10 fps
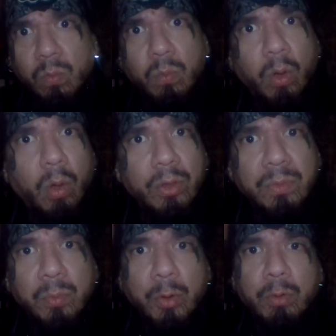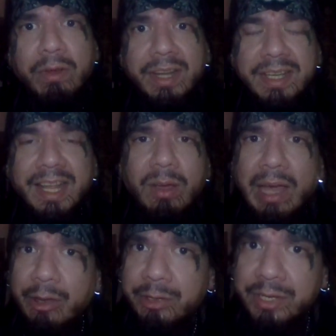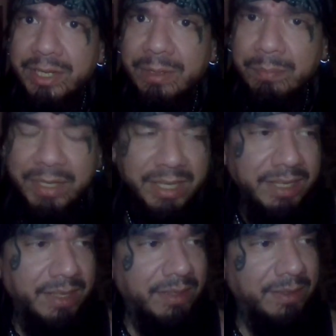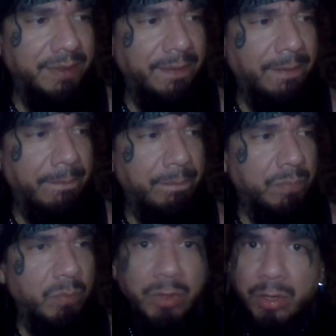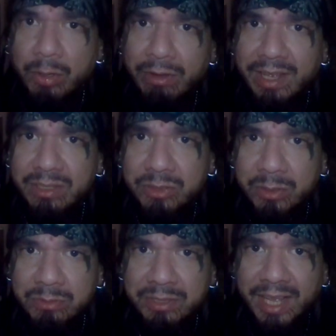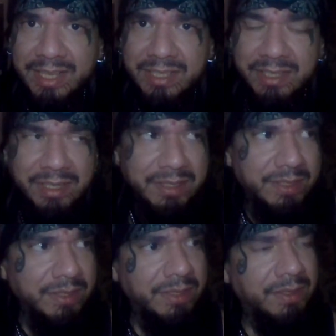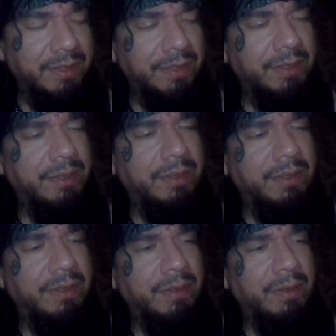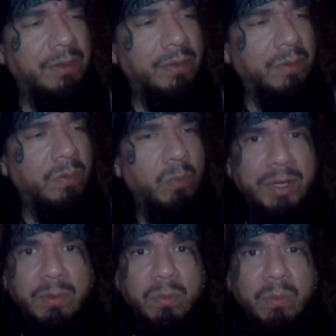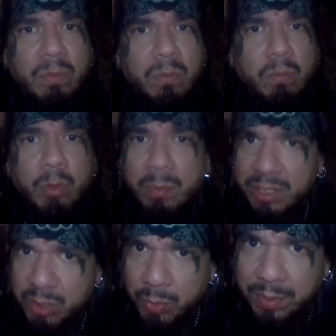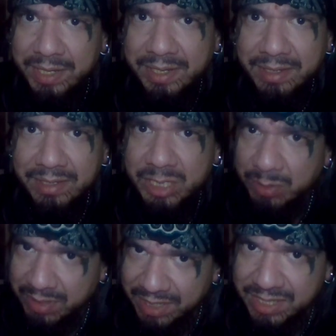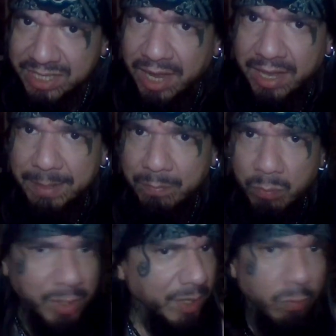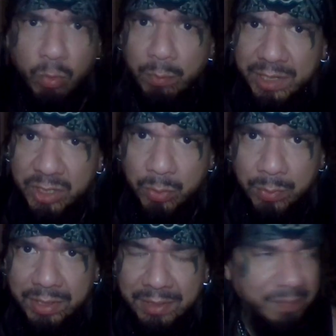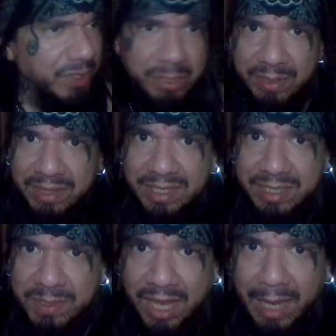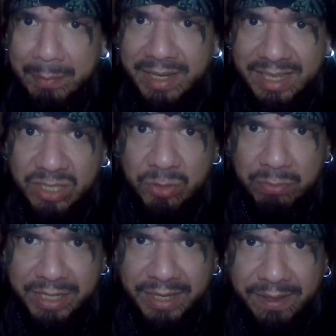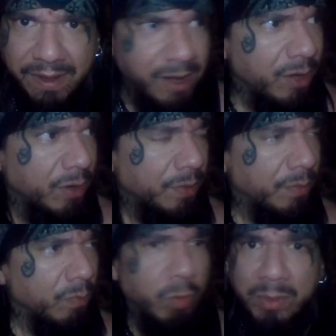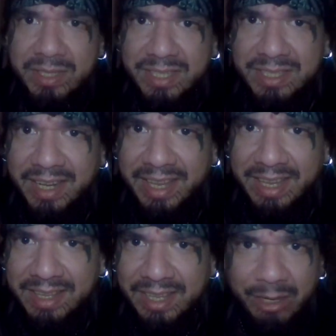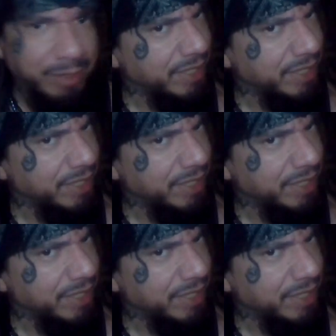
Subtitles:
All the more right now, how are you going to be when our grandchildren ask us, what were we doing during this time? What were we doing during this time in history? Were we just laying there and